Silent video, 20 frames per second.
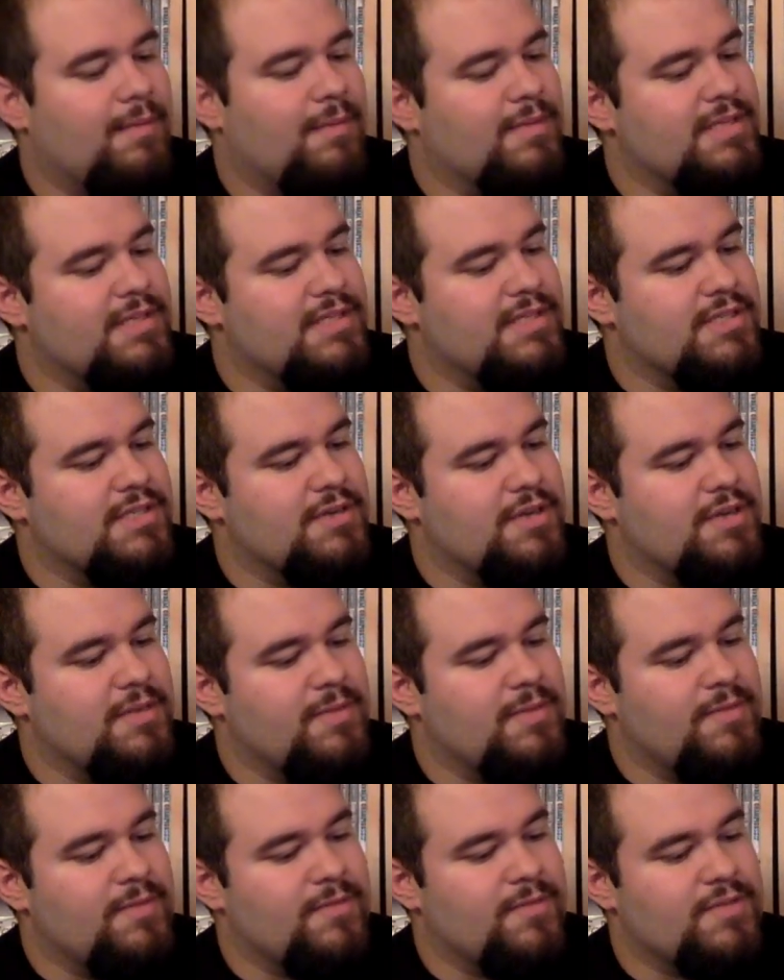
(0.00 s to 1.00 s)
considering it
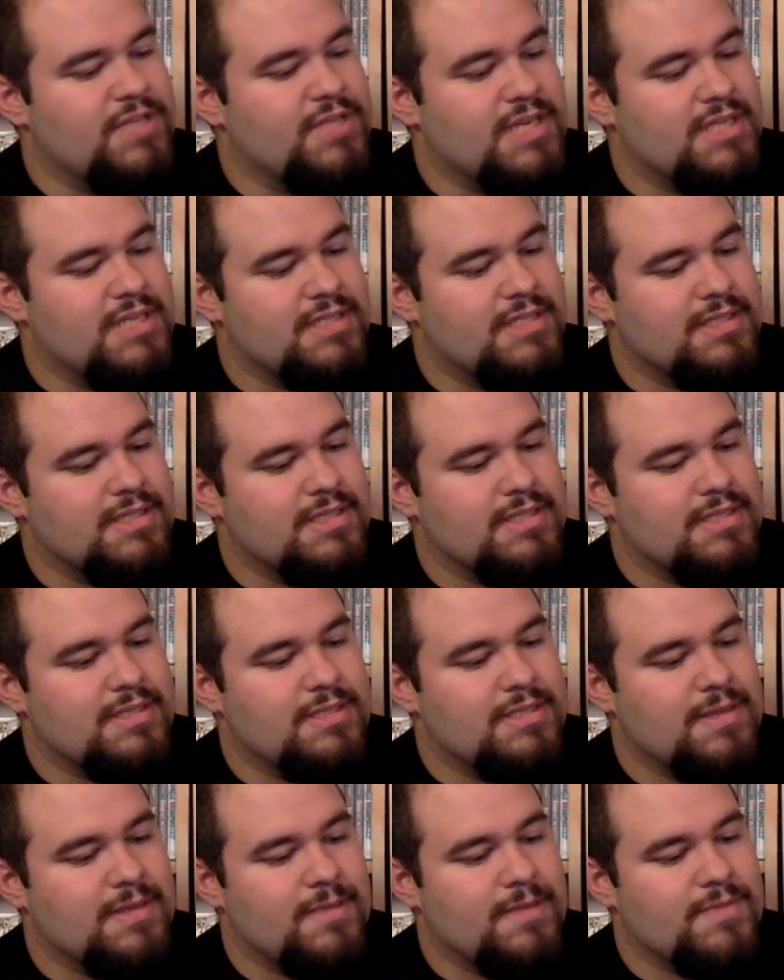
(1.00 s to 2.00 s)
be for Genesis and
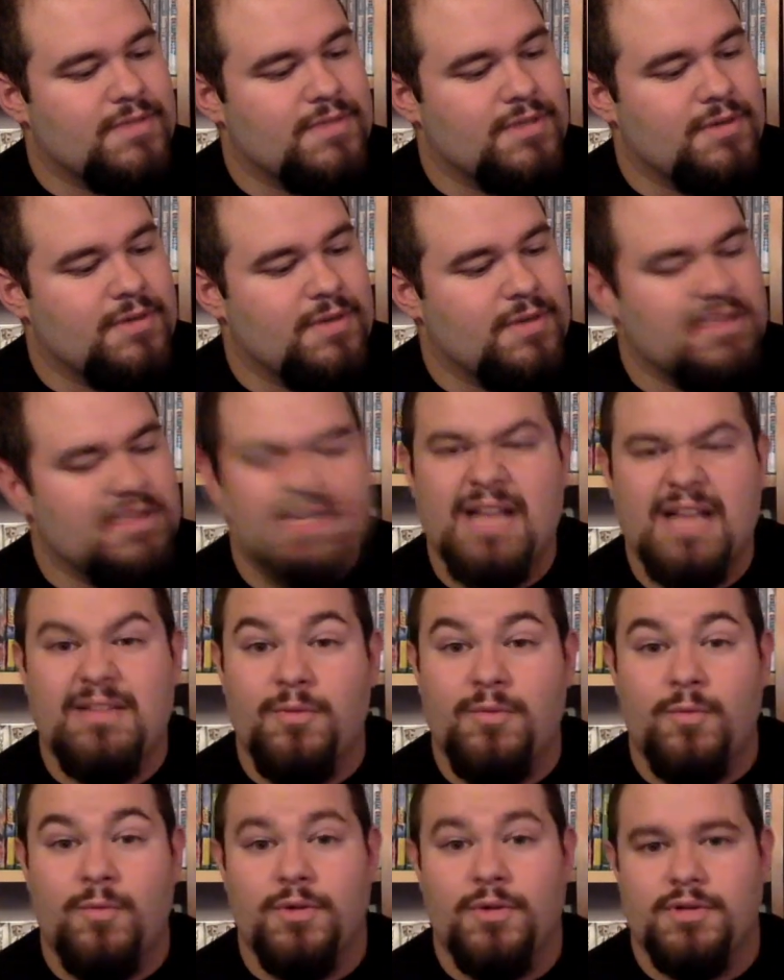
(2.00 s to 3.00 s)
stuff, so it's not
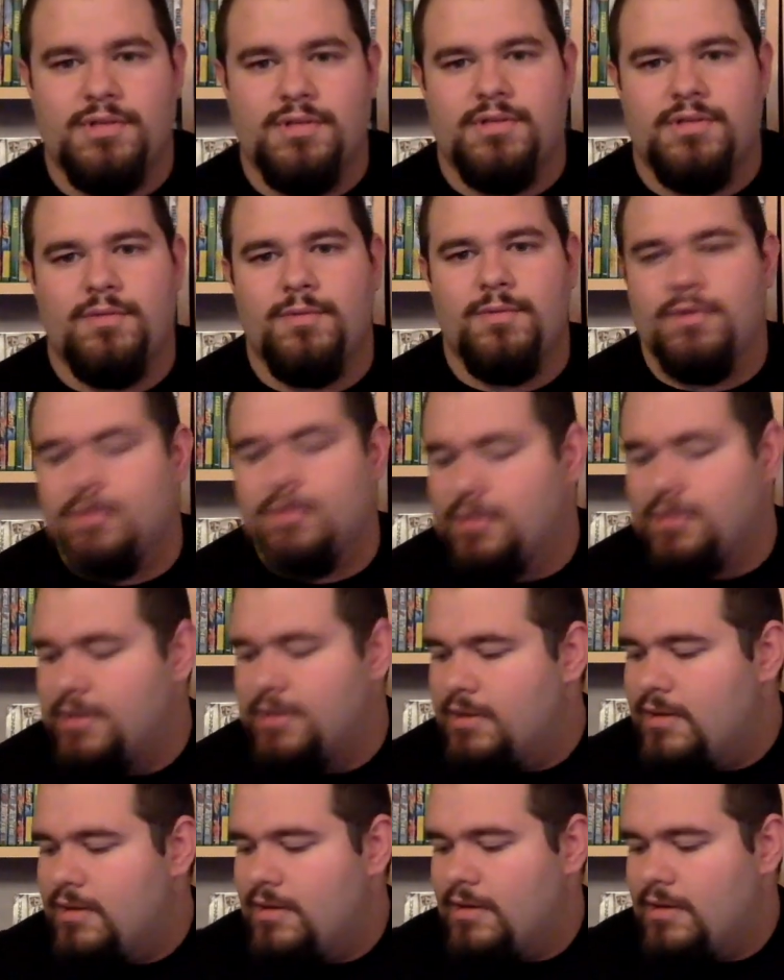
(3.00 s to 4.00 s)
the worst in the world.
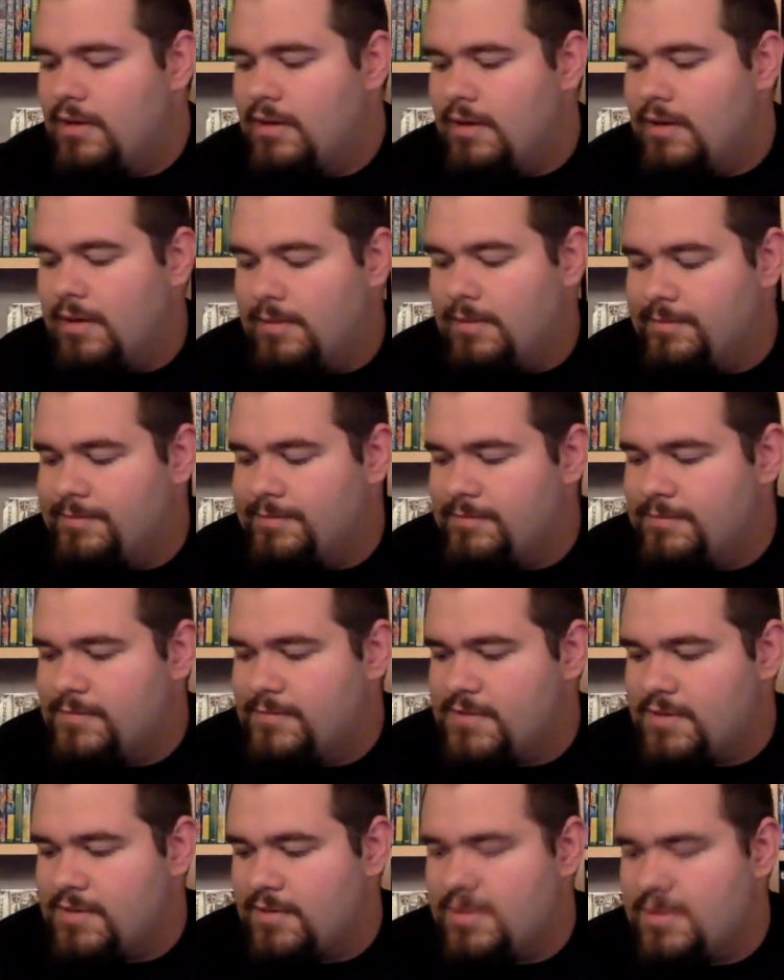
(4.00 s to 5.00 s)

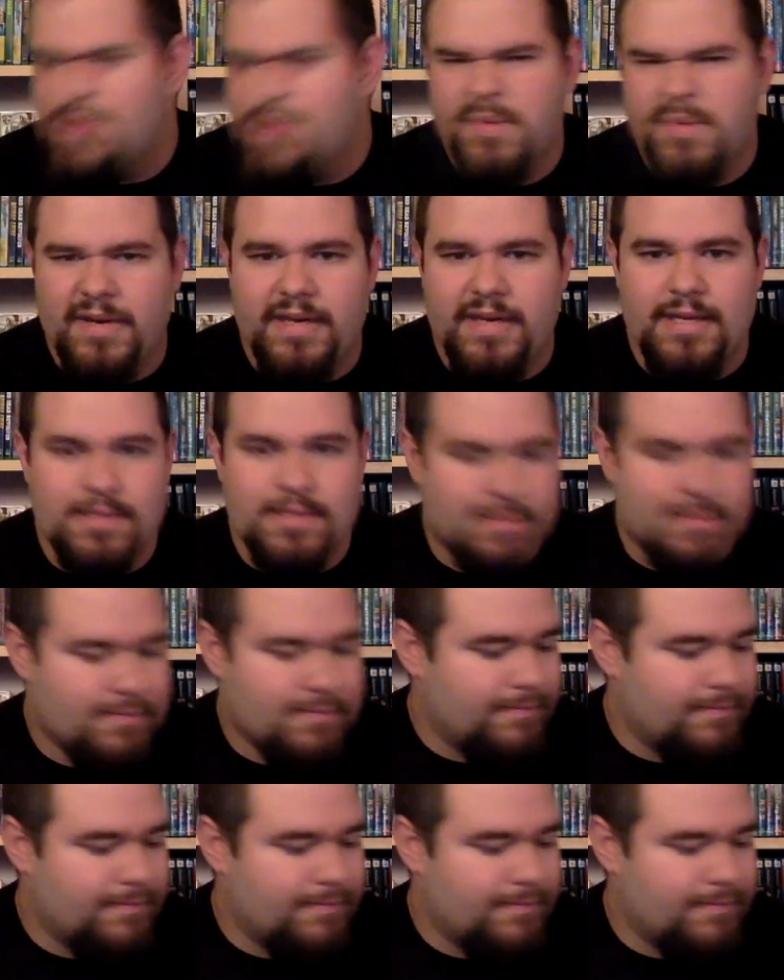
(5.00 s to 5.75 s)
So it's pretty decent.